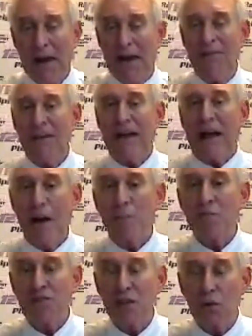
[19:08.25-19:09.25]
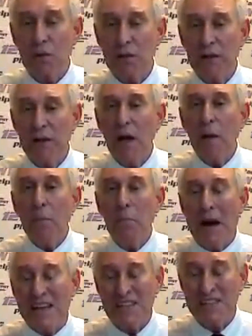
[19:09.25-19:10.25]
having absolutely,
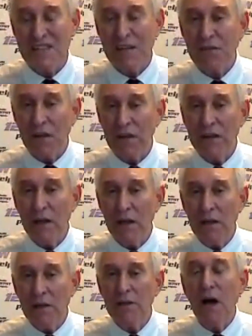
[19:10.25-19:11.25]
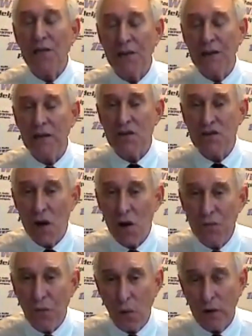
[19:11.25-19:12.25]
positively nothing to
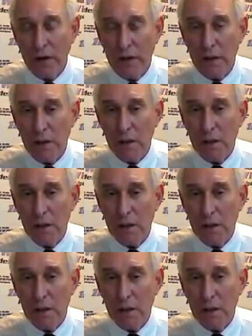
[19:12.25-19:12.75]
show for it.